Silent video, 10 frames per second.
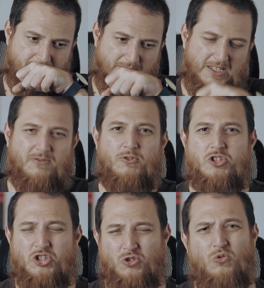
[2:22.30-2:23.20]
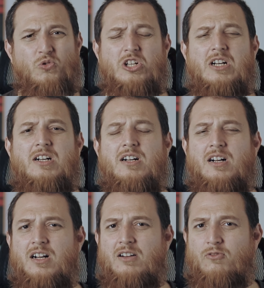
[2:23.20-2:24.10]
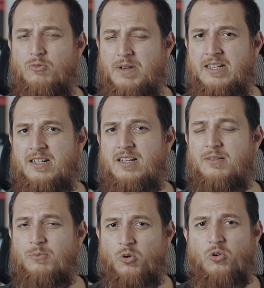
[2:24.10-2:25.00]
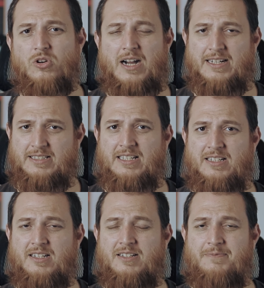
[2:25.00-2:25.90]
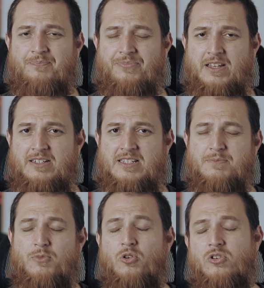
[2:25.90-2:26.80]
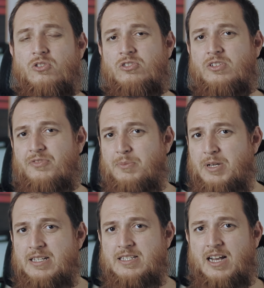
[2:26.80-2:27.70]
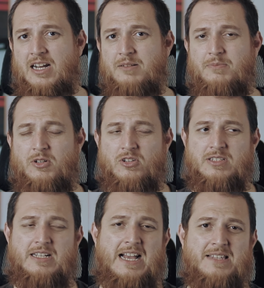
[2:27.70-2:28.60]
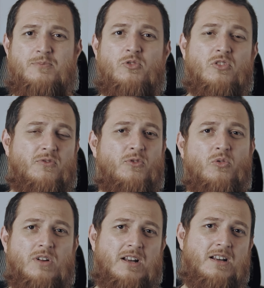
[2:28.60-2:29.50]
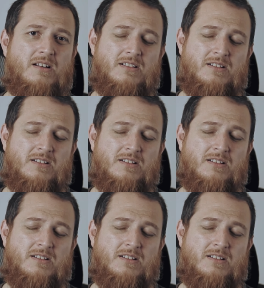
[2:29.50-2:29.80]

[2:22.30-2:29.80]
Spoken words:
It would suit women more, I think. It is more on the feminine side because it has more floral,